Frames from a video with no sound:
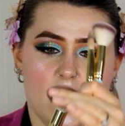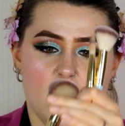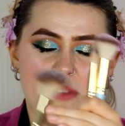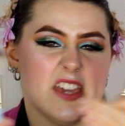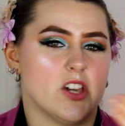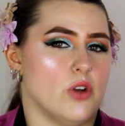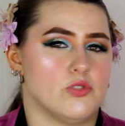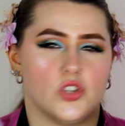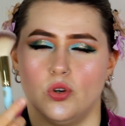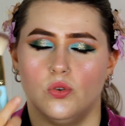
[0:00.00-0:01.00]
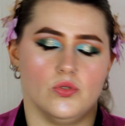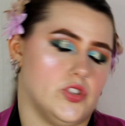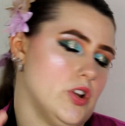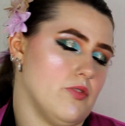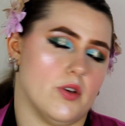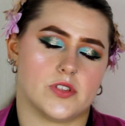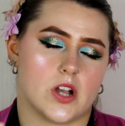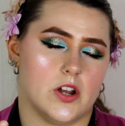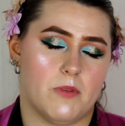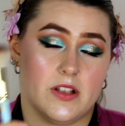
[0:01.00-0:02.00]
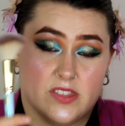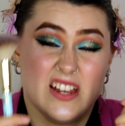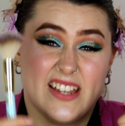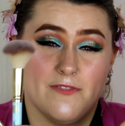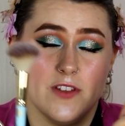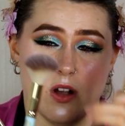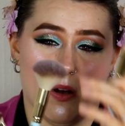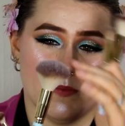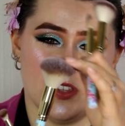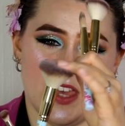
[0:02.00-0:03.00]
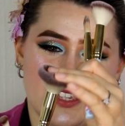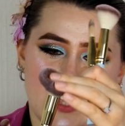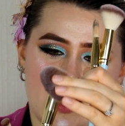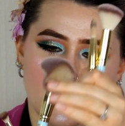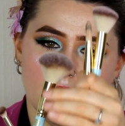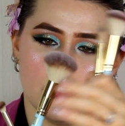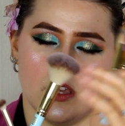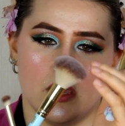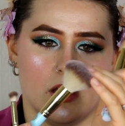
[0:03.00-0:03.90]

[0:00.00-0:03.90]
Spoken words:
Eco Tools, you know, those kind of brands. They definitely go up to their standards.